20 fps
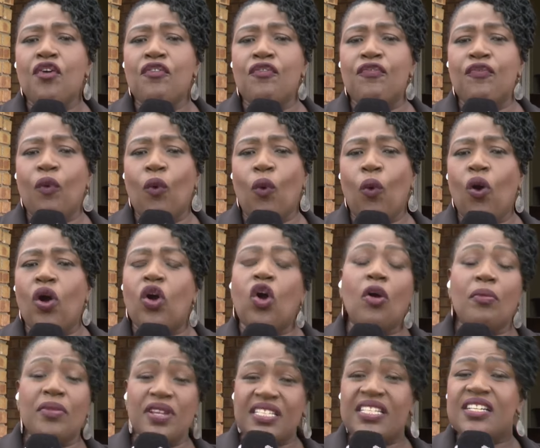for
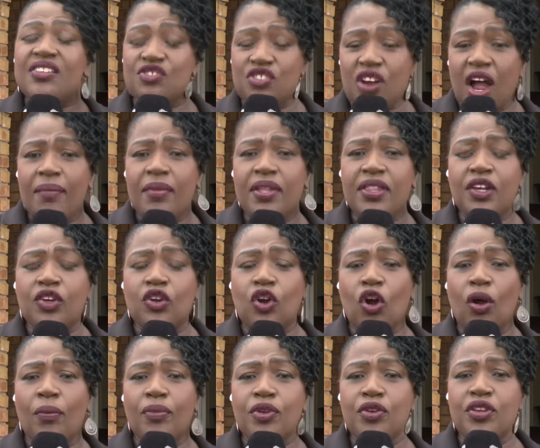committing crime in the
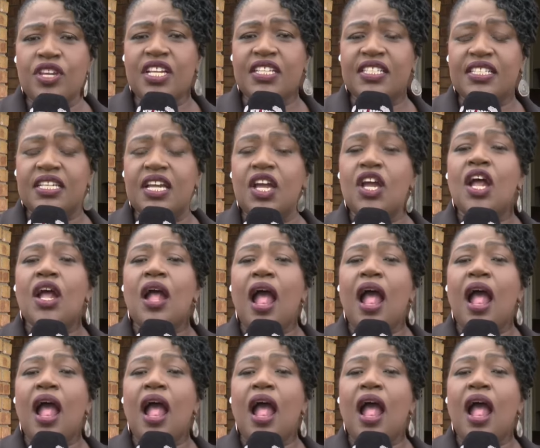community